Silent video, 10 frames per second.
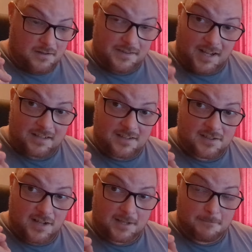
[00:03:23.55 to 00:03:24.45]
That does
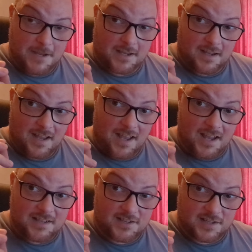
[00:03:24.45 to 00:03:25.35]
not make
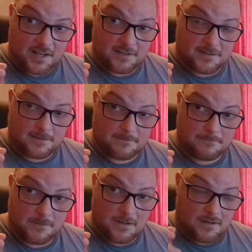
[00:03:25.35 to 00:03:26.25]
any sense.
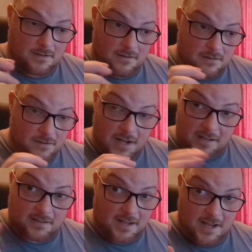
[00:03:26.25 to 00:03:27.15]

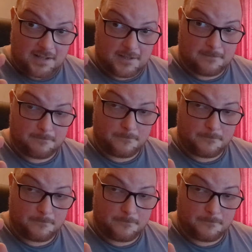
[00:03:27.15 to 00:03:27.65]
Not any.